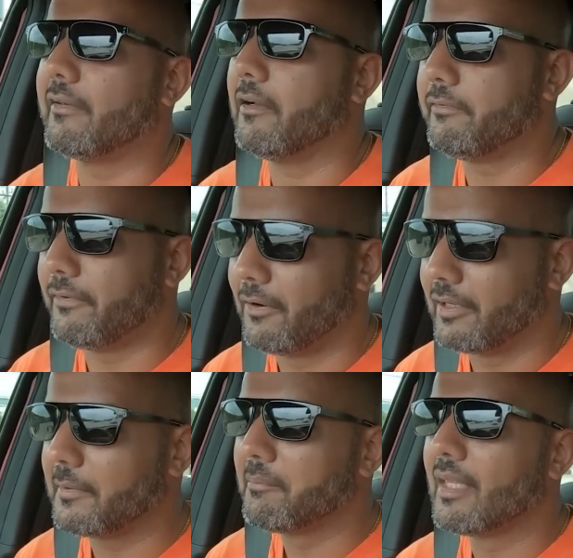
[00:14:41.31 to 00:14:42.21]
afford
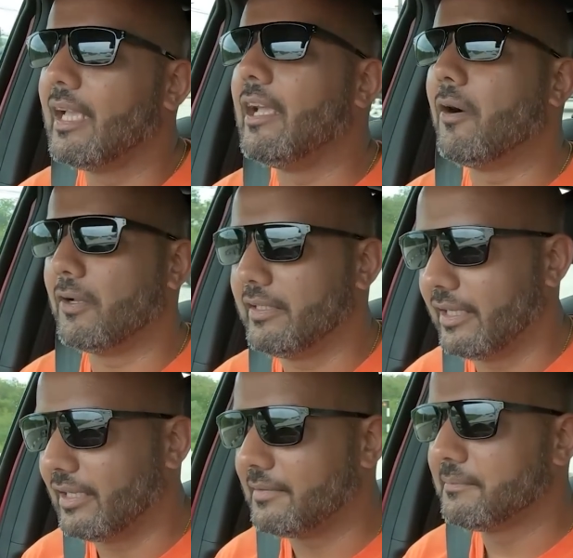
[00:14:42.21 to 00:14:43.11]
a
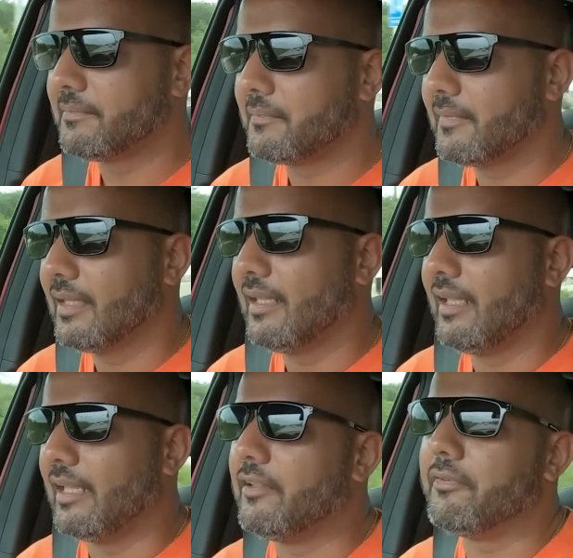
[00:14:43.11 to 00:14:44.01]
Honda.
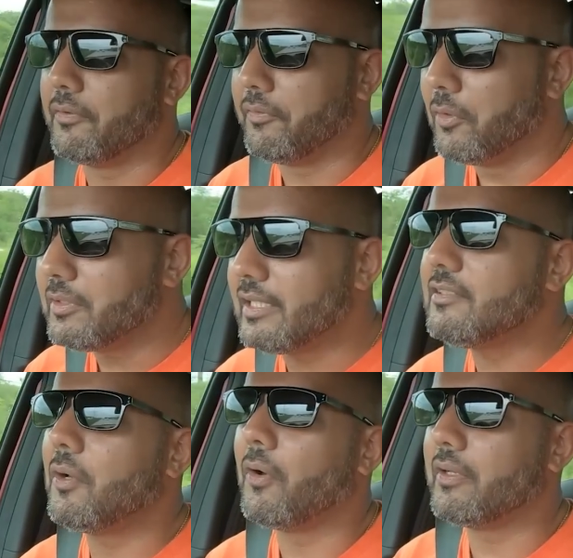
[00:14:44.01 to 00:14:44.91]
And if you've
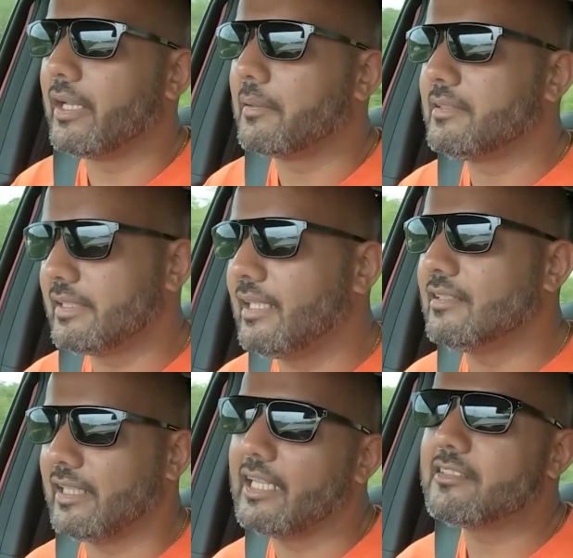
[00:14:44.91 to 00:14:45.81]
noticed, Honda
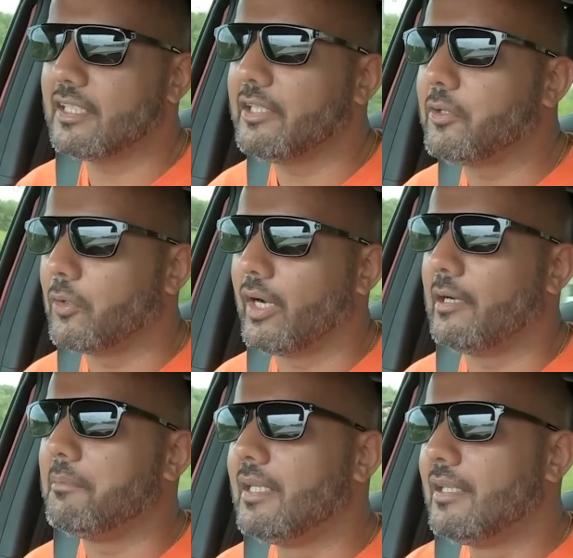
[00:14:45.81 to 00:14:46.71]
sales actually go
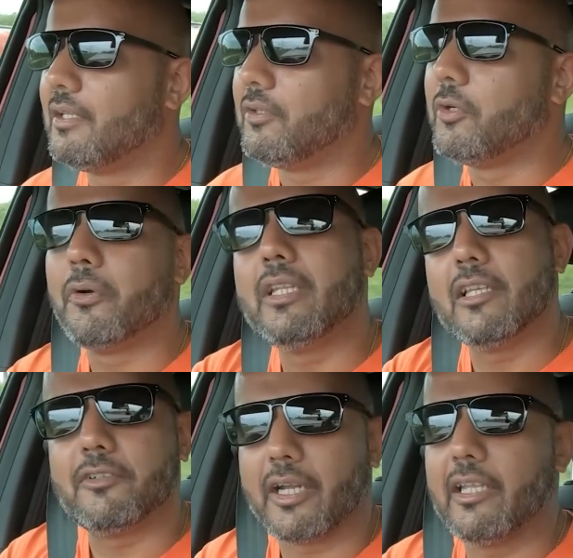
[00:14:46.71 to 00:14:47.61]
up during
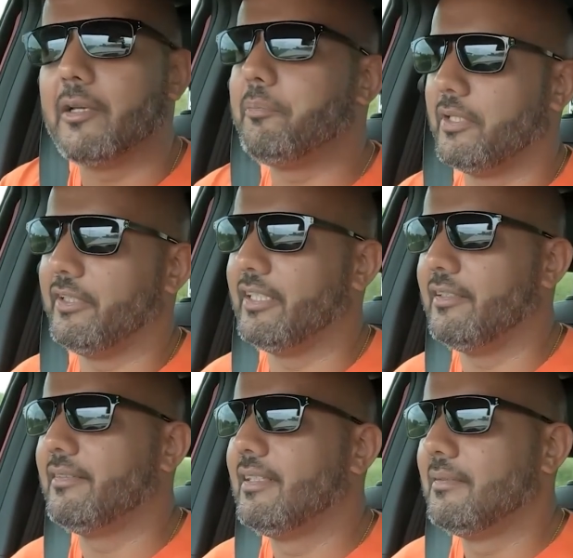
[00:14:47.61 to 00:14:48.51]
the Raya period
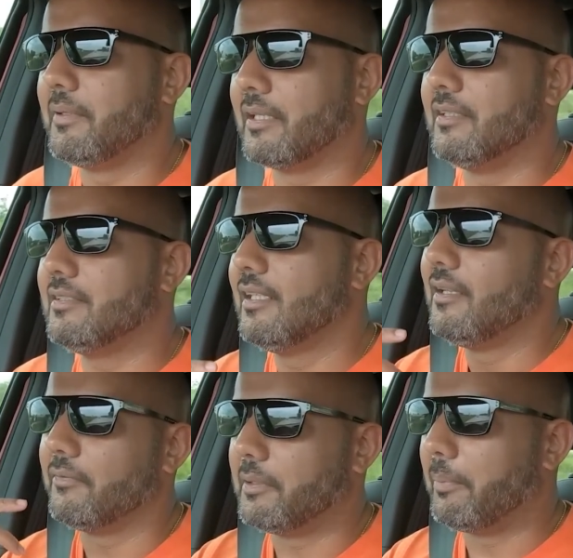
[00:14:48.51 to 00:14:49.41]
because
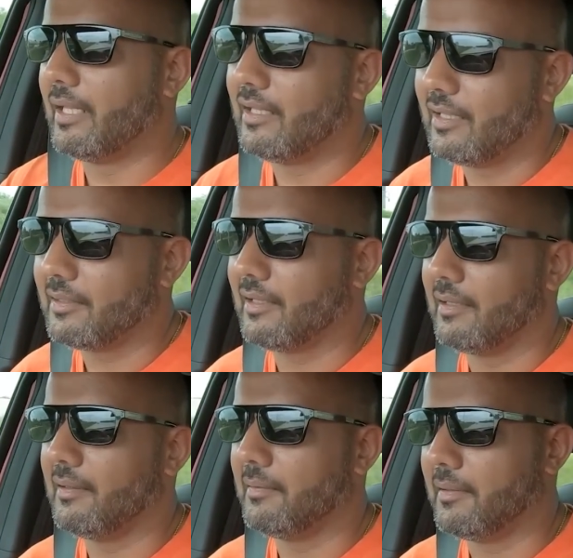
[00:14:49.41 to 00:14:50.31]
of the
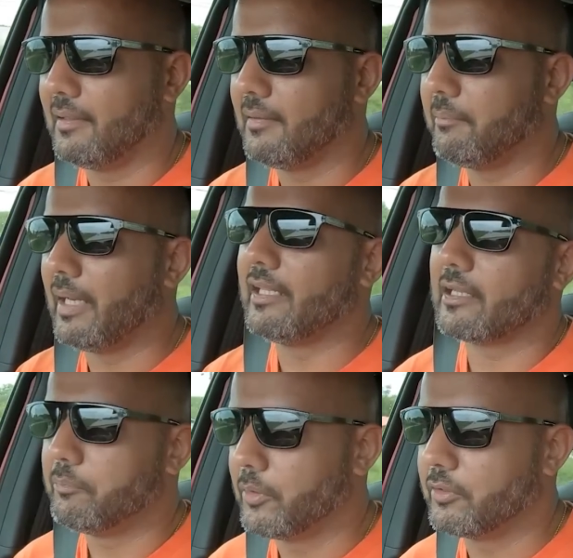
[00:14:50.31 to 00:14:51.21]
Balik
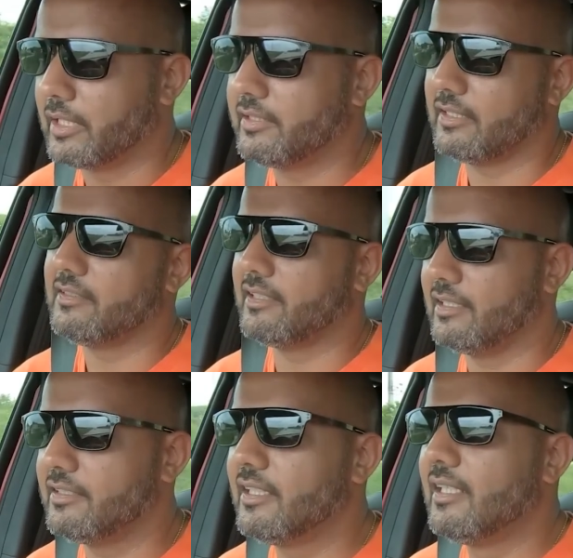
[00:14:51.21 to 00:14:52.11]
Kampung rush and
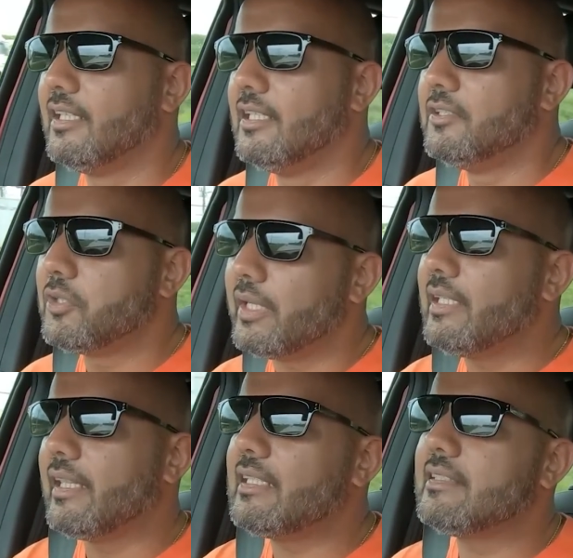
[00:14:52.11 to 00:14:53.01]
such. So
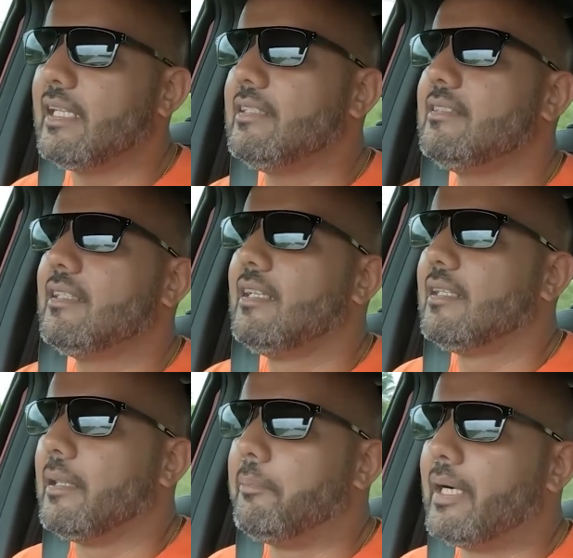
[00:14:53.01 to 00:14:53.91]
in that sense,
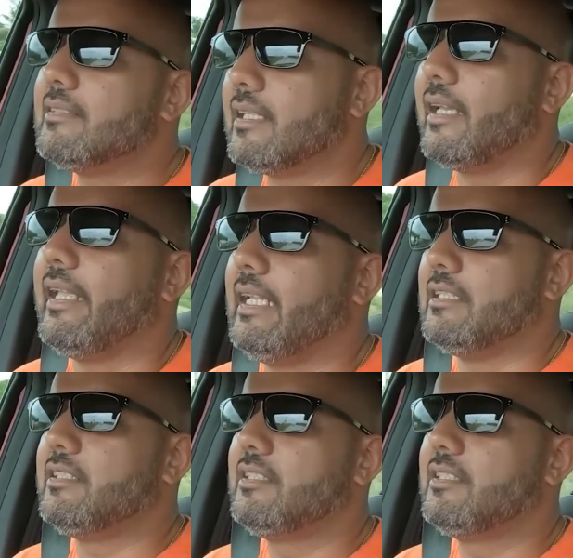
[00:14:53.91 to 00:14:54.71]
the Bangsa H